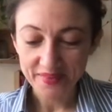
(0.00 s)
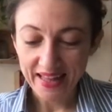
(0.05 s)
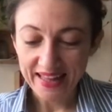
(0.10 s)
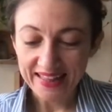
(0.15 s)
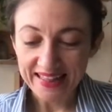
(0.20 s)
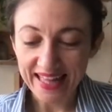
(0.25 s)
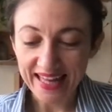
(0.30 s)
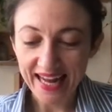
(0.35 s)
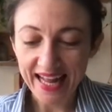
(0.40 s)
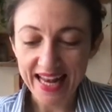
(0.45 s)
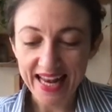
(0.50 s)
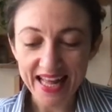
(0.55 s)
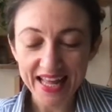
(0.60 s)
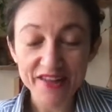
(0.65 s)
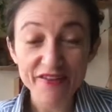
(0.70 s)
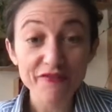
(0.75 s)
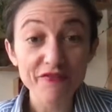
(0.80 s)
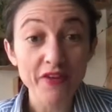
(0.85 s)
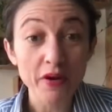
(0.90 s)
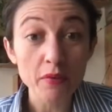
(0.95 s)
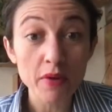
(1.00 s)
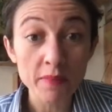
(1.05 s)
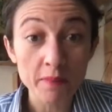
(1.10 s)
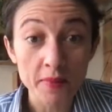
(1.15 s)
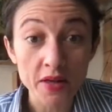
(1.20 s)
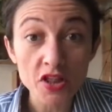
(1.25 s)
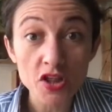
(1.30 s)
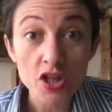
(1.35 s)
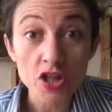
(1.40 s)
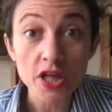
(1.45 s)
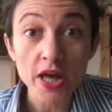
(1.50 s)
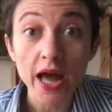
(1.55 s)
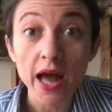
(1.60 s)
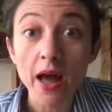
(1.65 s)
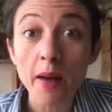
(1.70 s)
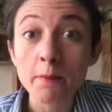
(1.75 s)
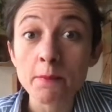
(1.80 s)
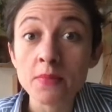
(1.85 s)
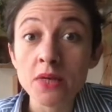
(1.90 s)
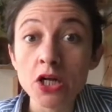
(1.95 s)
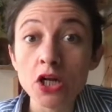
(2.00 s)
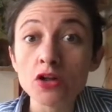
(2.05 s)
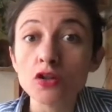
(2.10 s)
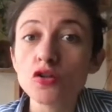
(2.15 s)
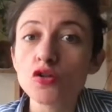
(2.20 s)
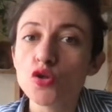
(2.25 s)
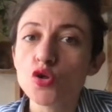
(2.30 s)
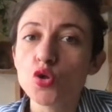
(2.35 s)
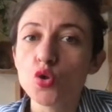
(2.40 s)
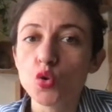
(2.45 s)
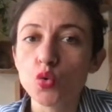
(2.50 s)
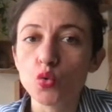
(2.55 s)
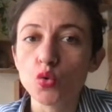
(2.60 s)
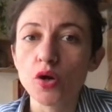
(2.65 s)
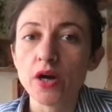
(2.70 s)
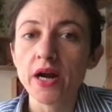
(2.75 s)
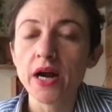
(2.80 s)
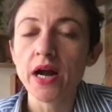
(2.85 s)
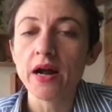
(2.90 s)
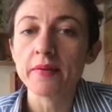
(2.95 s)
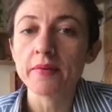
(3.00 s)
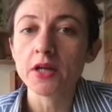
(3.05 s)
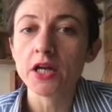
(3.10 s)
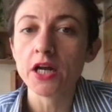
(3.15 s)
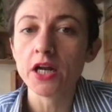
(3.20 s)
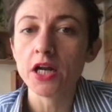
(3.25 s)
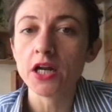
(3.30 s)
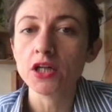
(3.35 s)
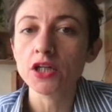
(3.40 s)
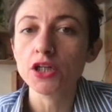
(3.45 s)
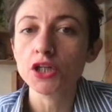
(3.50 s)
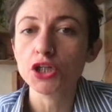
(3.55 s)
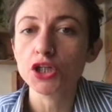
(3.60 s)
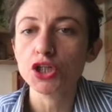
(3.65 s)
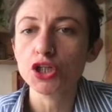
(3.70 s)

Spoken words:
that I like very much. I'm not sure I'm gonna look